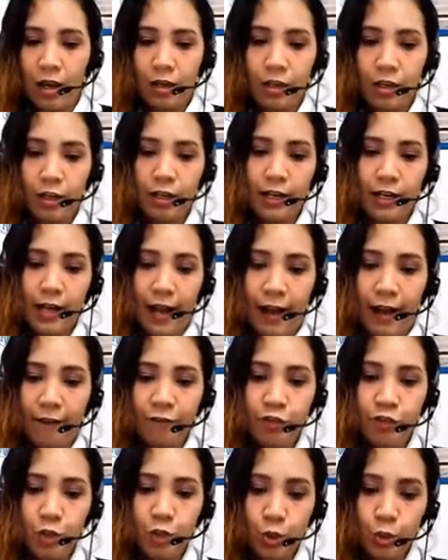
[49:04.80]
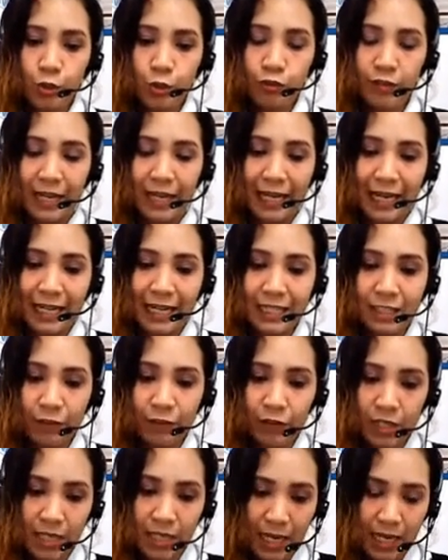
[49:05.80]
You're going to have 2 reading
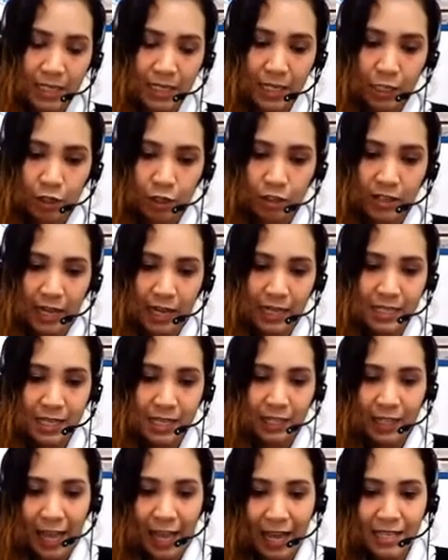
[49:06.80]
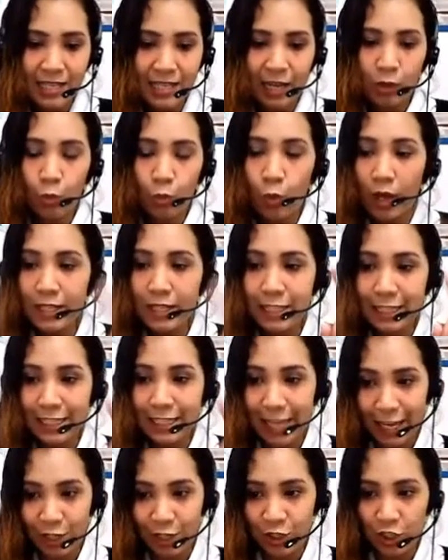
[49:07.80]
activities in your next class and 1
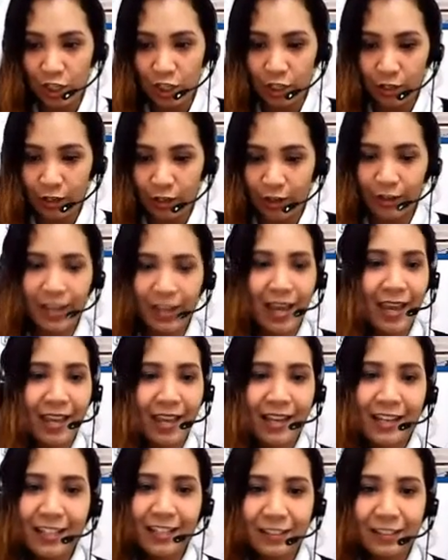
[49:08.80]
dictation. Okay?